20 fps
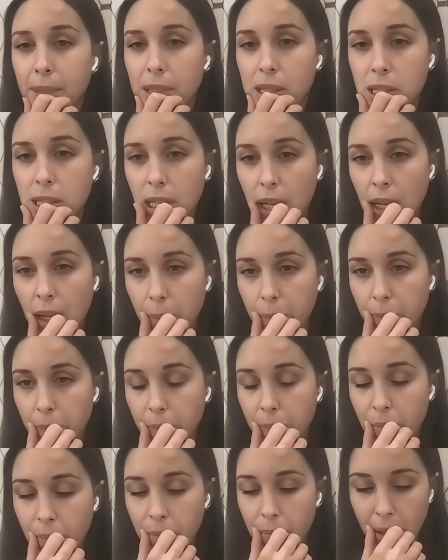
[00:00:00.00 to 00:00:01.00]
So yeah,
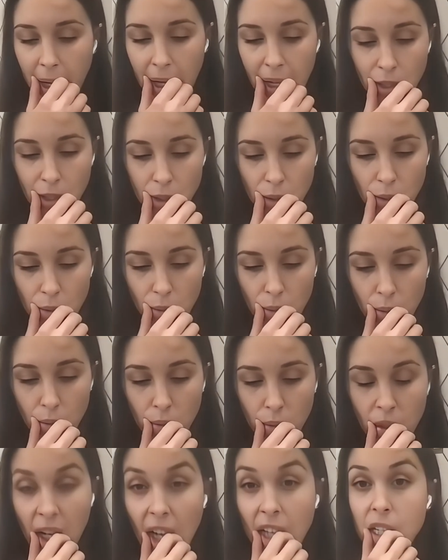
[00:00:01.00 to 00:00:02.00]
back to
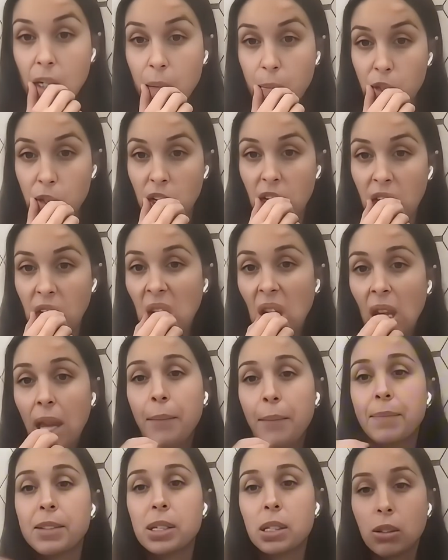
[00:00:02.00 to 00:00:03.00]
nighttime training.
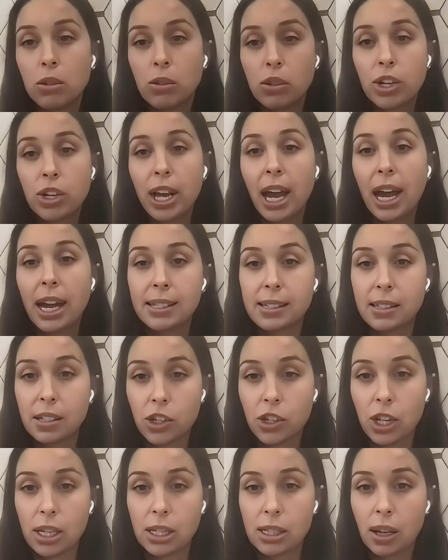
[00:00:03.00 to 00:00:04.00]
So usually I
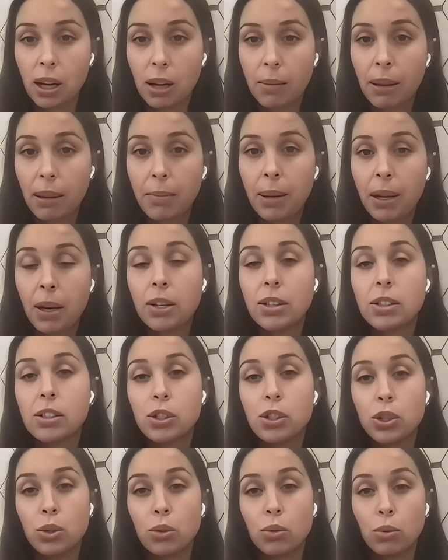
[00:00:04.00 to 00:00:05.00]
suggest all my parents
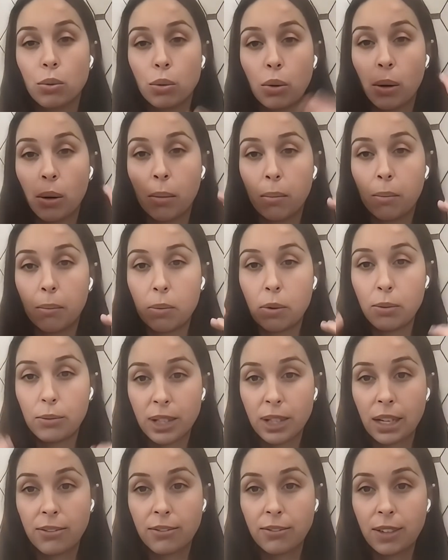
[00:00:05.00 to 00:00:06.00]
to move
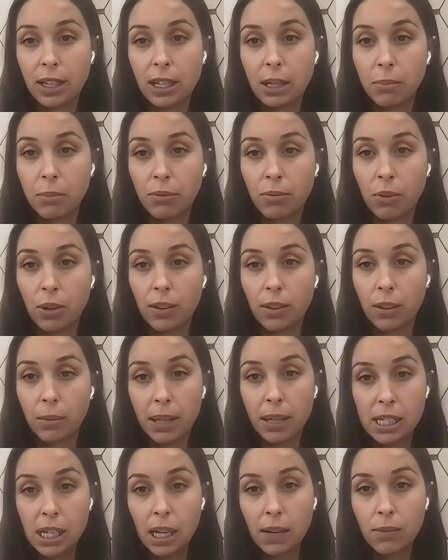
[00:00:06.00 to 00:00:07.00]
that feed before the
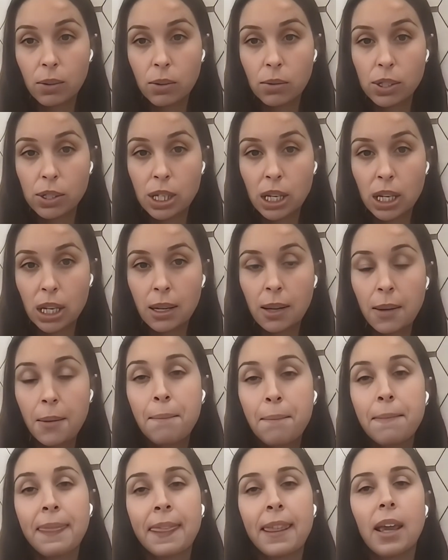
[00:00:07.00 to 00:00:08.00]
bedtime routine.
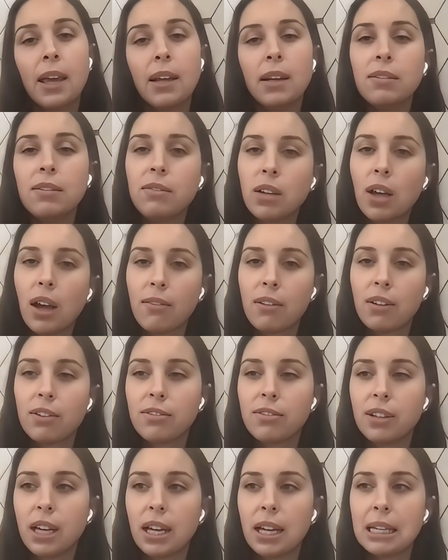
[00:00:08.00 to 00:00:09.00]
And if you ever
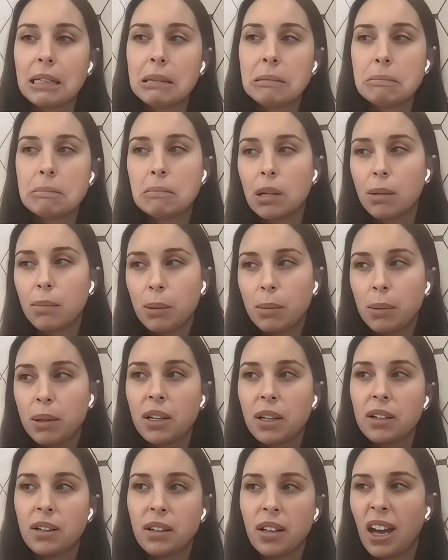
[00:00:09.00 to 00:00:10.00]
feel like my baby
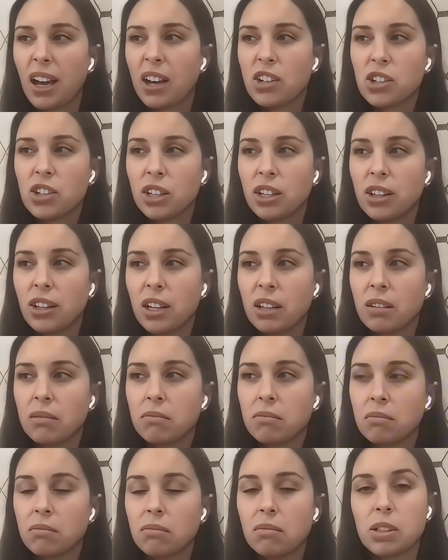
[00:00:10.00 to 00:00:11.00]
didn't actually like,
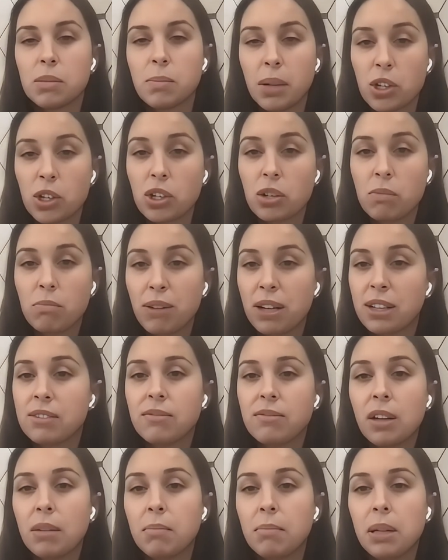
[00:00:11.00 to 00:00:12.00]
especially
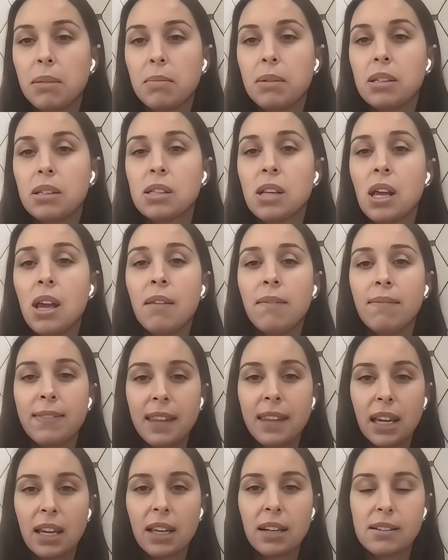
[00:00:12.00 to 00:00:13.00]
breastfed babies,
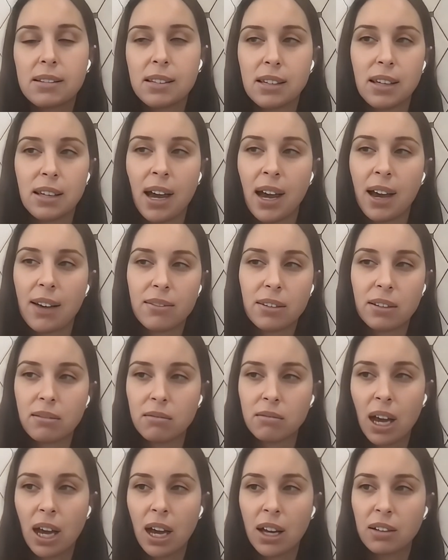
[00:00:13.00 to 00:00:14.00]
they
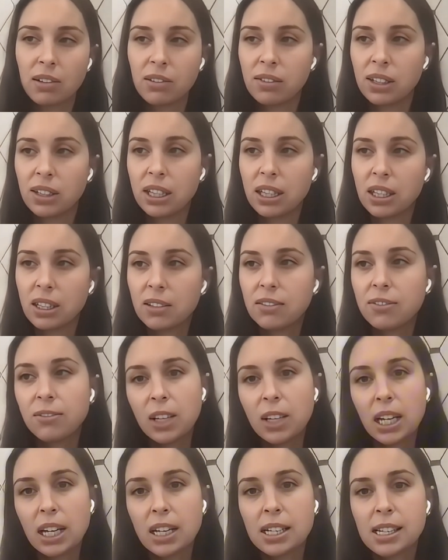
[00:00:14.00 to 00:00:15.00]
haven't had a really good
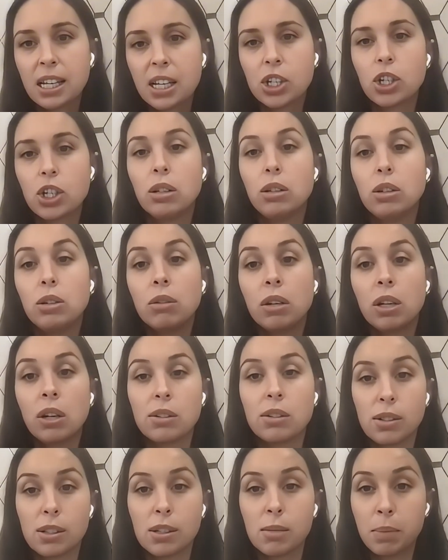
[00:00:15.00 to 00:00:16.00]
feeding session, you can
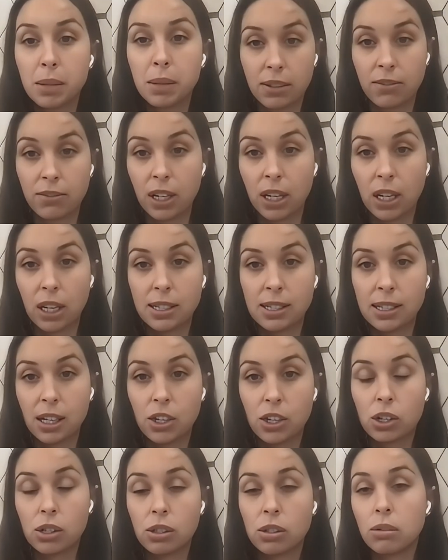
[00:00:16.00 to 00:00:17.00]
also split feeding
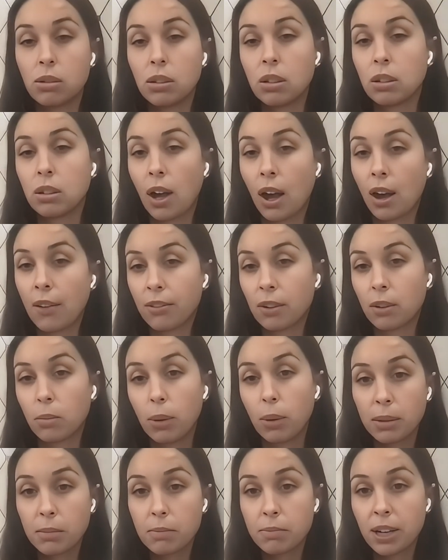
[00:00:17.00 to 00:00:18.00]
sessions. So you could offer
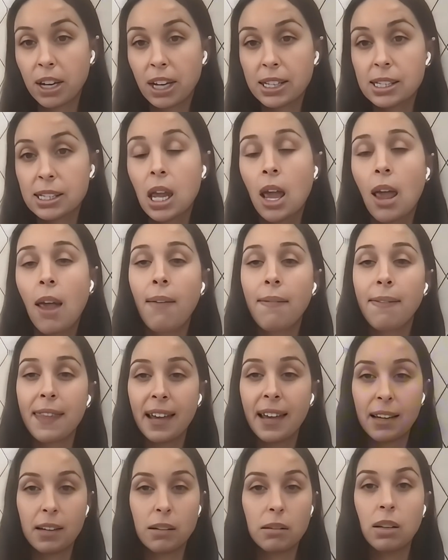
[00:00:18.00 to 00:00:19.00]
one breast.
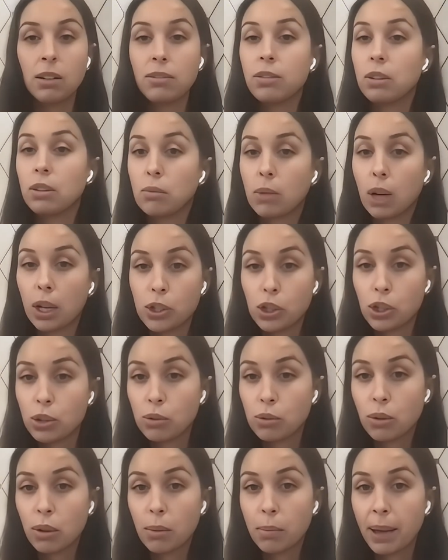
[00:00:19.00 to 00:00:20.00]
Then if you want to
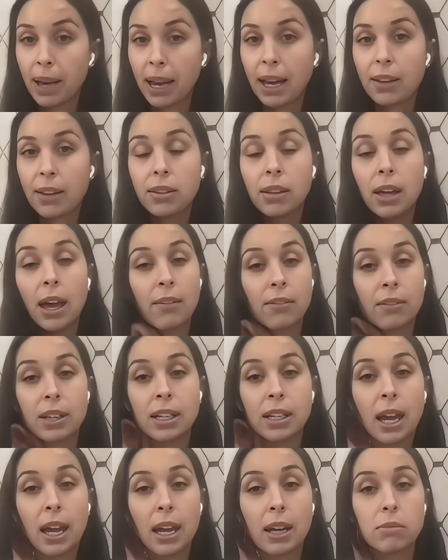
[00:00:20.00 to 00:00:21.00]
do a bath every
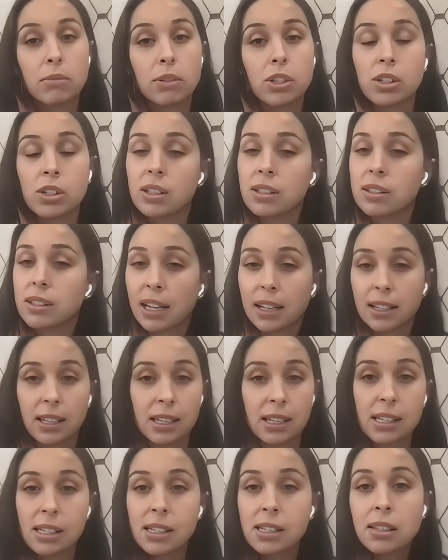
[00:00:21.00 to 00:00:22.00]
night, which is not
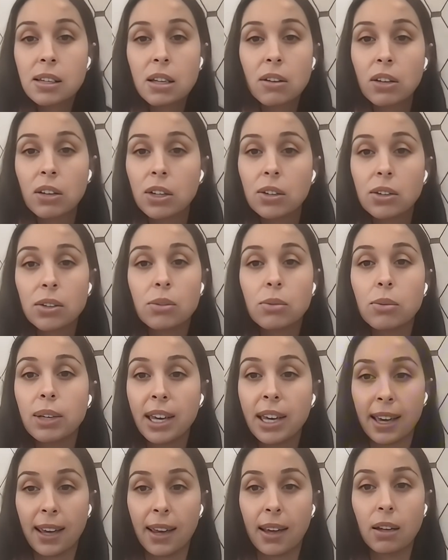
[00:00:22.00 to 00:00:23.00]
necessary, you
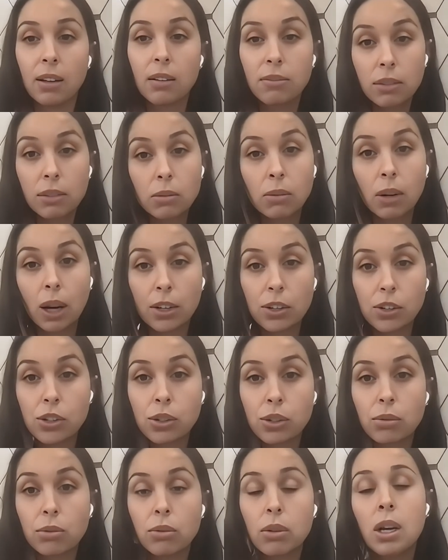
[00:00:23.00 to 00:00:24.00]
can if you want
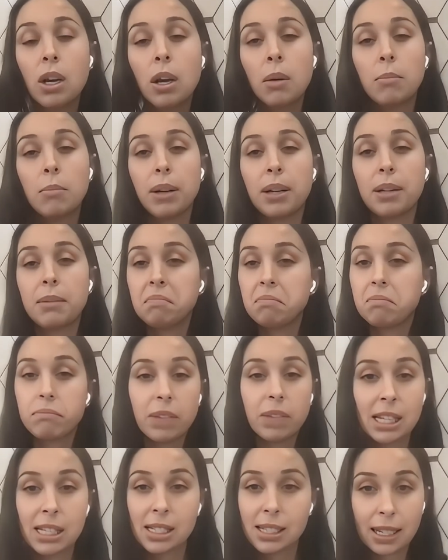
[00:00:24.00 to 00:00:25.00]
to, but
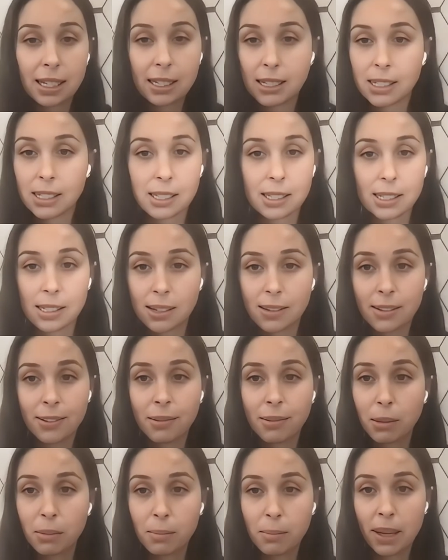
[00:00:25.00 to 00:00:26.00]
it's not
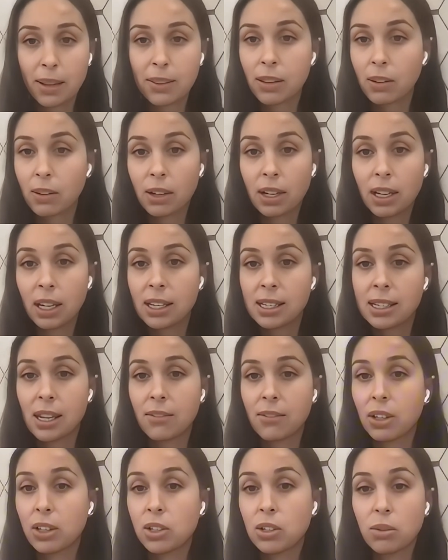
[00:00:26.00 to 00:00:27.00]
necessary. We bath our kids
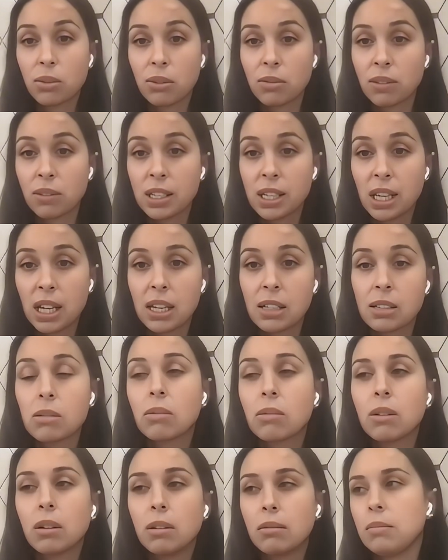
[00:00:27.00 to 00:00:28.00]
every 2, 3 days,
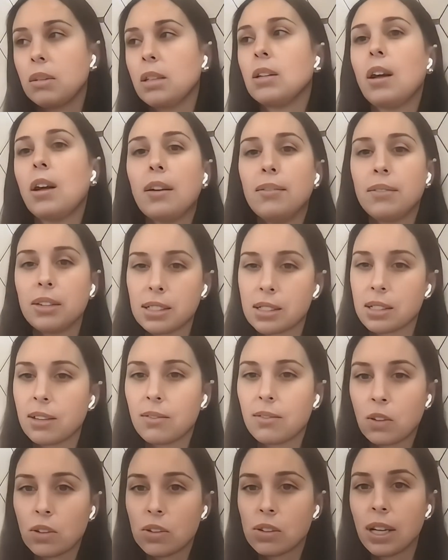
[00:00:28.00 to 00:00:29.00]
or obviously,
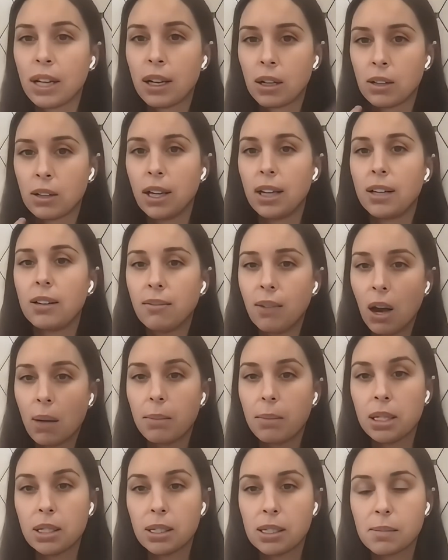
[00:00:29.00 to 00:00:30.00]
if there's like a lot of
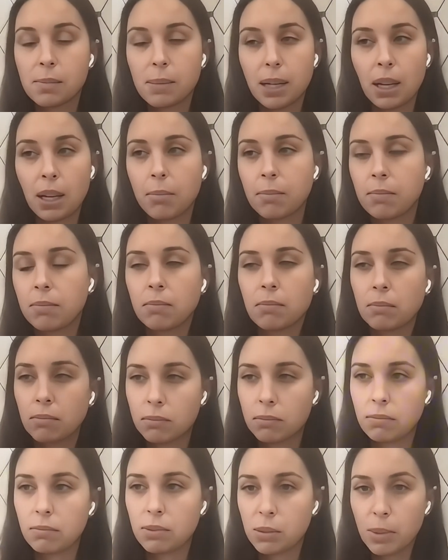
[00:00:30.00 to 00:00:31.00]
vomit and spit up,
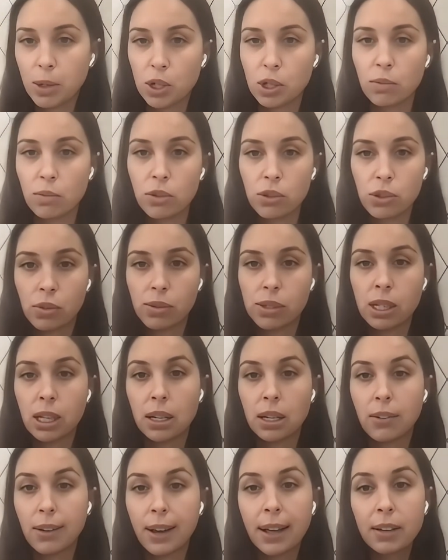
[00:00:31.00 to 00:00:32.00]
especially with Josie
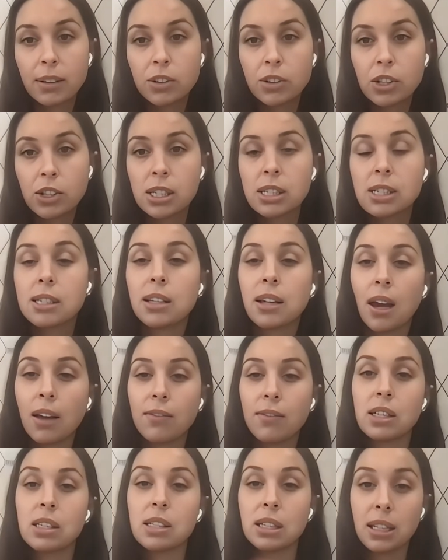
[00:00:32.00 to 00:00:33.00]
and her allergies, then
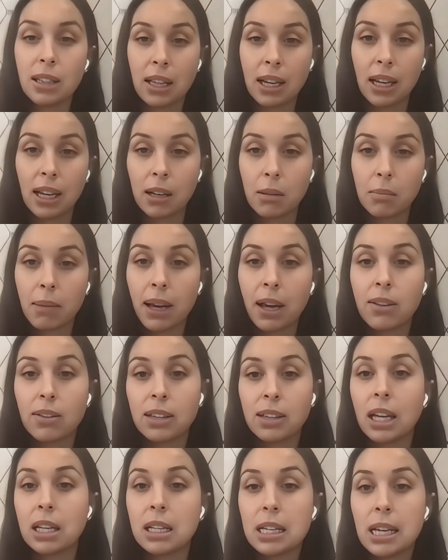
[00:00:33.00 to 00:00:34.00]
obviously they get a bath
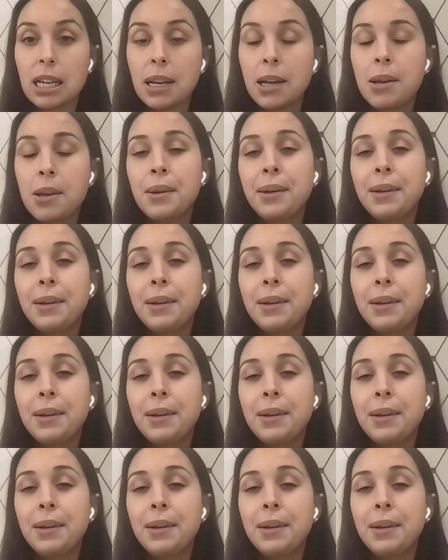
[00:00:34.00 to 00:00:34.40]
that day.